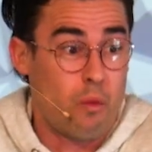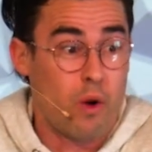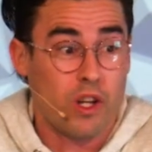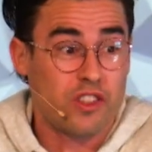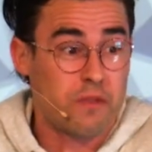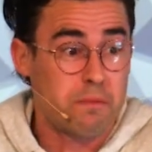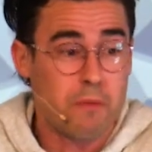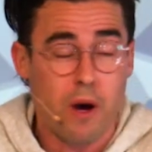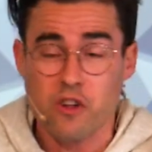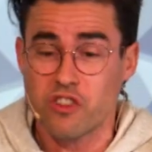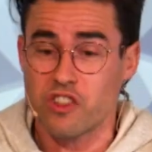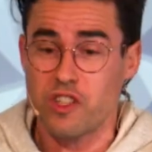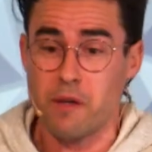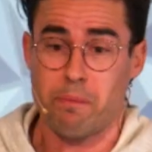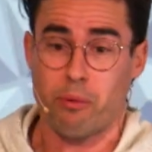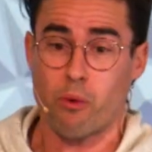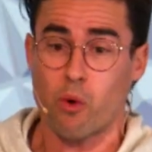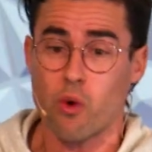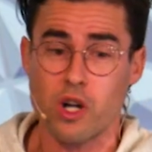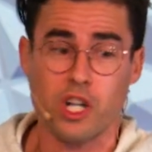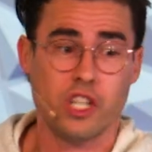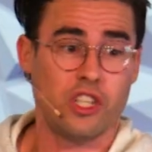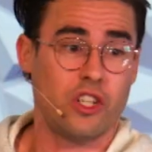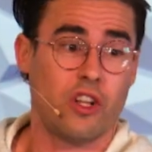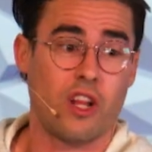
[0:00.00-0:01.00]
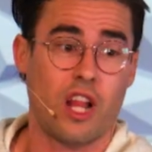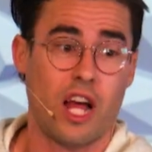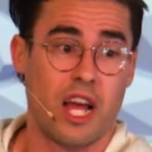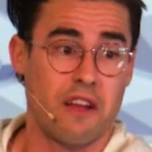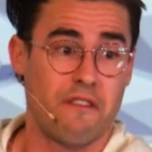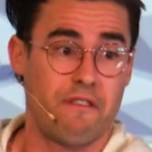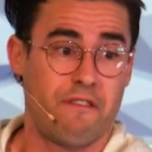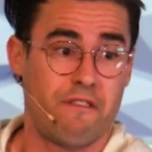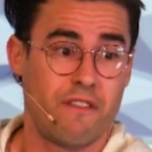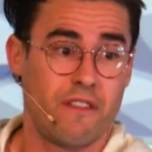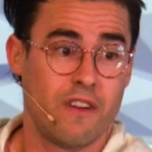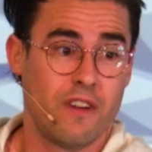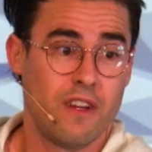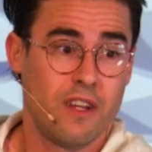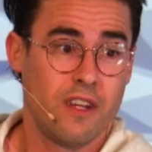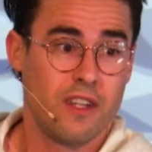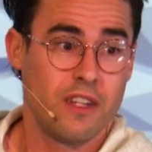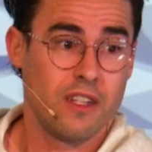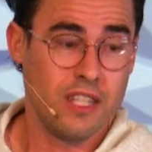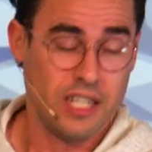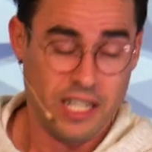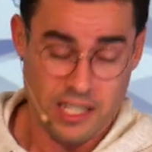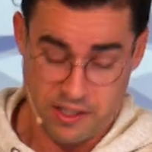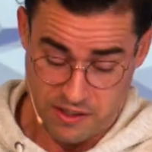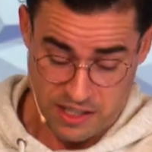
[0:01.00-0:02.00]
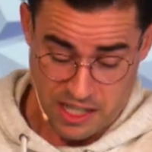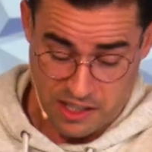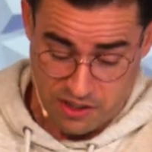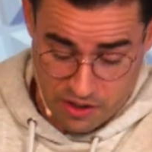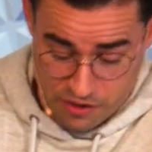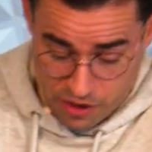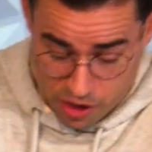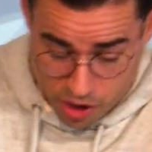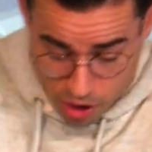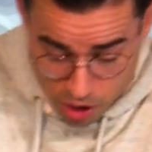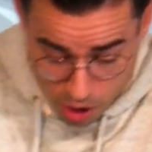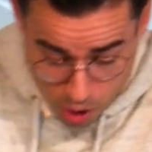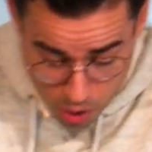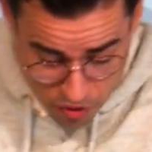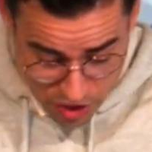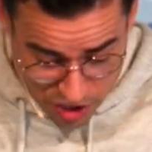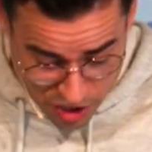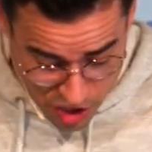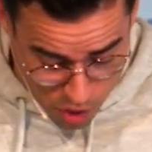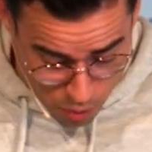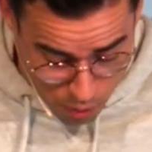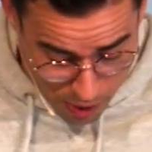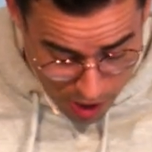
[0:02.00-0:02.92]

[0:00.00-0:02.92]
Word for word: what's most important in your life? Is, is, it the clothing you